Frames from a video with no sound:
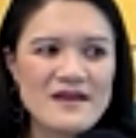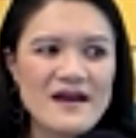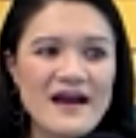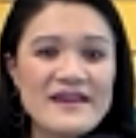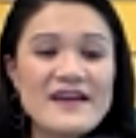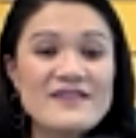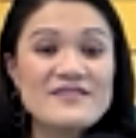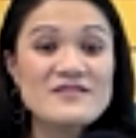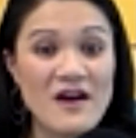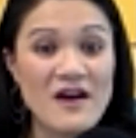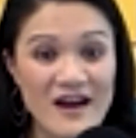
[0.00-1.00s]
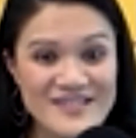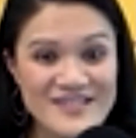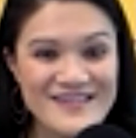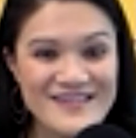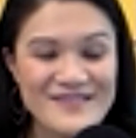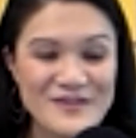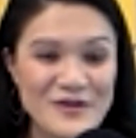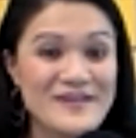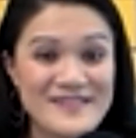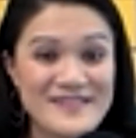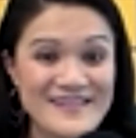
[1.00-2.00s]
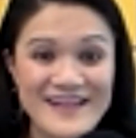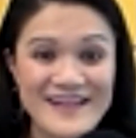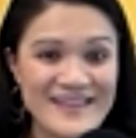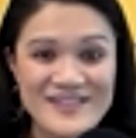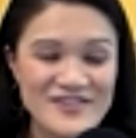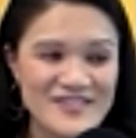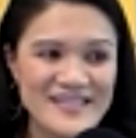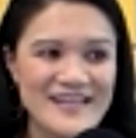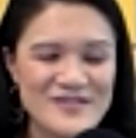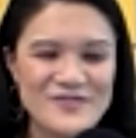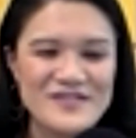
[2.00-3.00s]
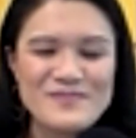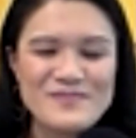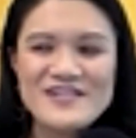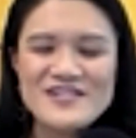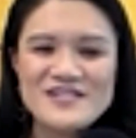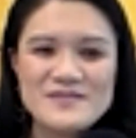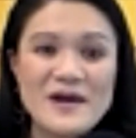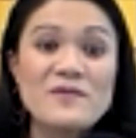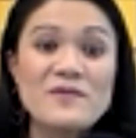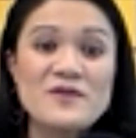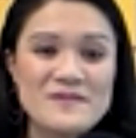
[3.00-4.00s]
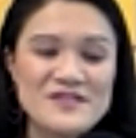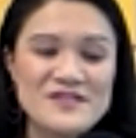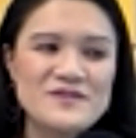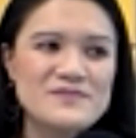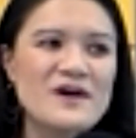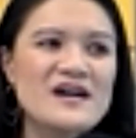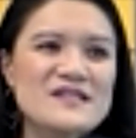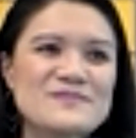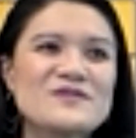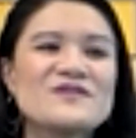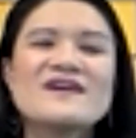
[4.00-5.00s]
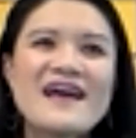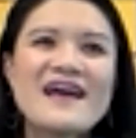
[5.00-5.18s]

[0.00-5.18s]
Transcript: I cannot, you know, because I can't just cancel on these patients, but I'll be home as soon as possible.